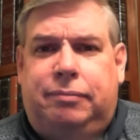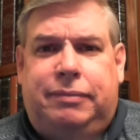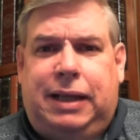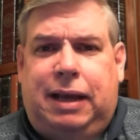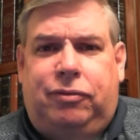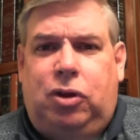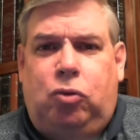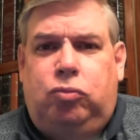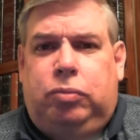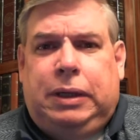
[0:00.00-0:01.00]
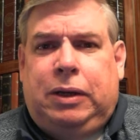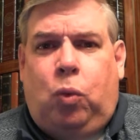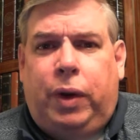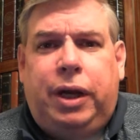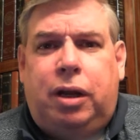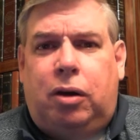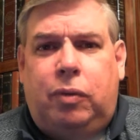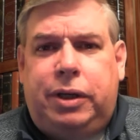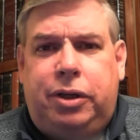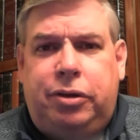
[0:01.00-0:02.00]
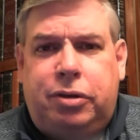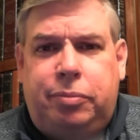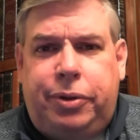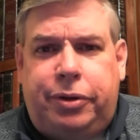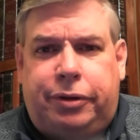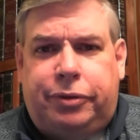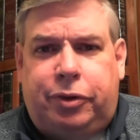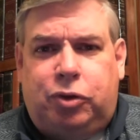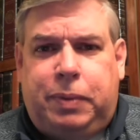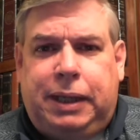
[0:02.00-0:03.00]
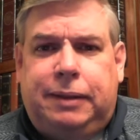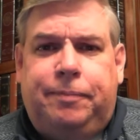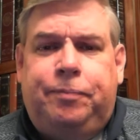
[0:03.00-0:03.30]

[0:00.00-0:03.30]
They have no window into your computer, so to speak.